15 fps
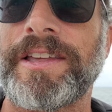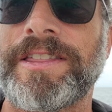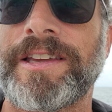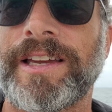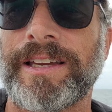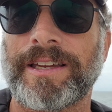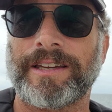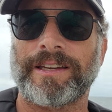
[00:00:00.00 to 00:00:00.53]
I
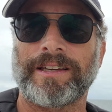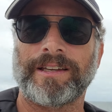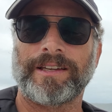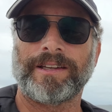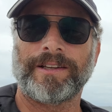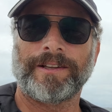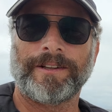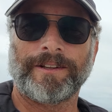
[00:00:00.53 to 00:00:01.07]
think.
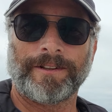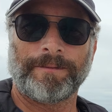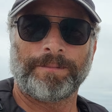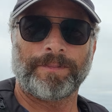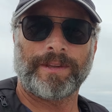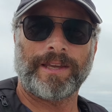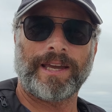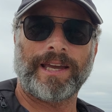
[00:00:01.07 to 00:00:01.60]

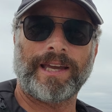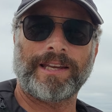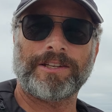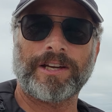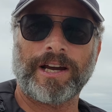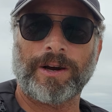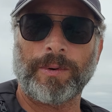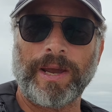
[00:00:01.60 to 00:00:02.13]
And
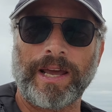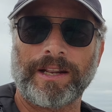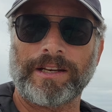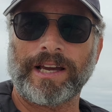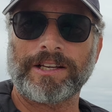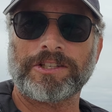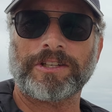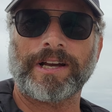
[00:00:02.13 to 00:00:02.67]
uh, we had a
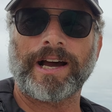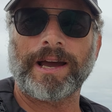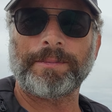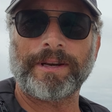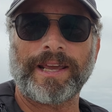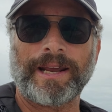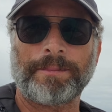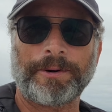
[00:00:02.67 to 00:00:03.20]
nice time
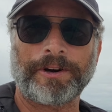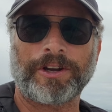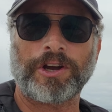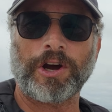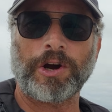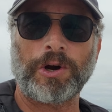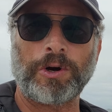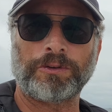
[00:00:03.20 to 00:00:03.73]
in Hamburg
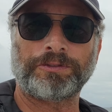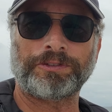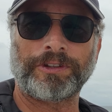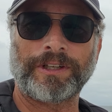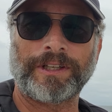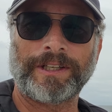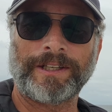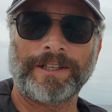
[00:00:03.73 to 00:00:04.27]
Cove.
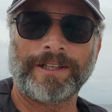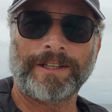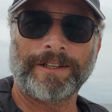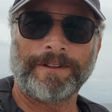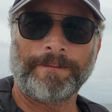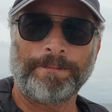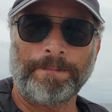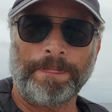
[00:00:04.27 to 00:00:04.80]

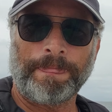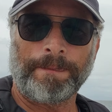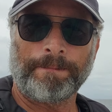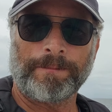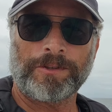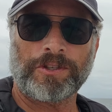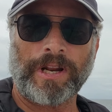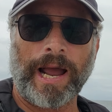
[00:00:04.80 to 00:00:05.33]

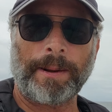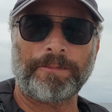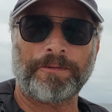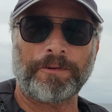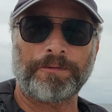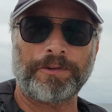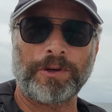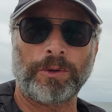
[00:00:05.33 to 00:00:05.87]
Stopped
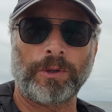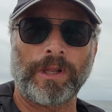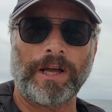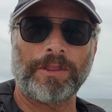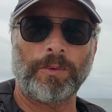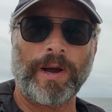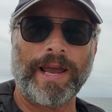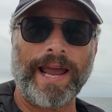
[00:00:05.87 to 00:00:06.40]
for fuel
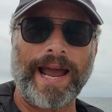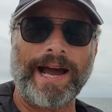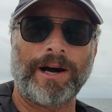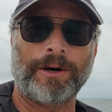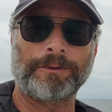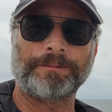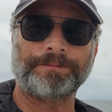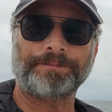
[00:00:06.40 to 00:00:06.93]
on the way
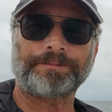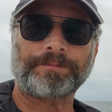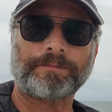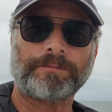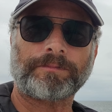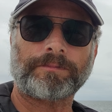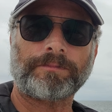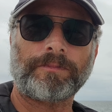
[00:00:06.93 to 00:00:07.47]
out
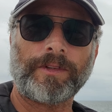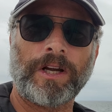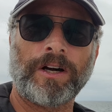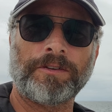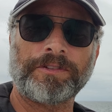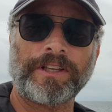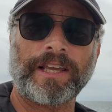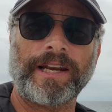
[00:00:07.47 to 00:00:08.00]

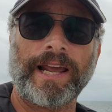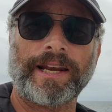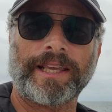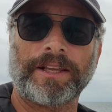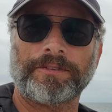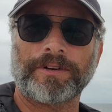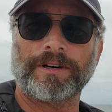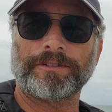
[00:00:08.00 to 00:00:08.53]
of the
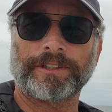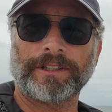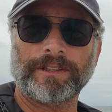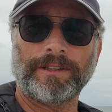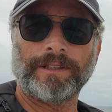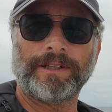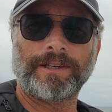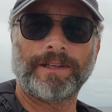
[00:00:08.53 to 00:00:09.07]
Connecticut River.
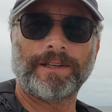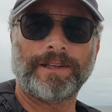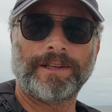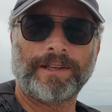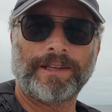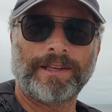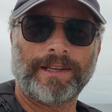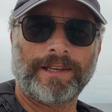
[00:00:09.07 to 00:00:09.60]

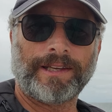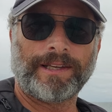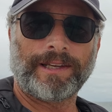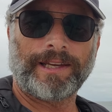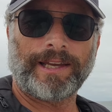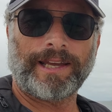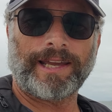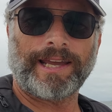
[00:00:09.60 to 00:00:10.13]

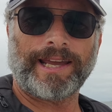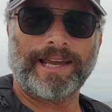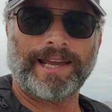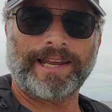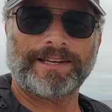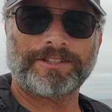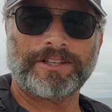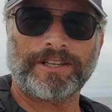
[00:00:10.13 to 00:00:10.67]

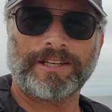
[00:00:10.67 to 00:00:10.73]
And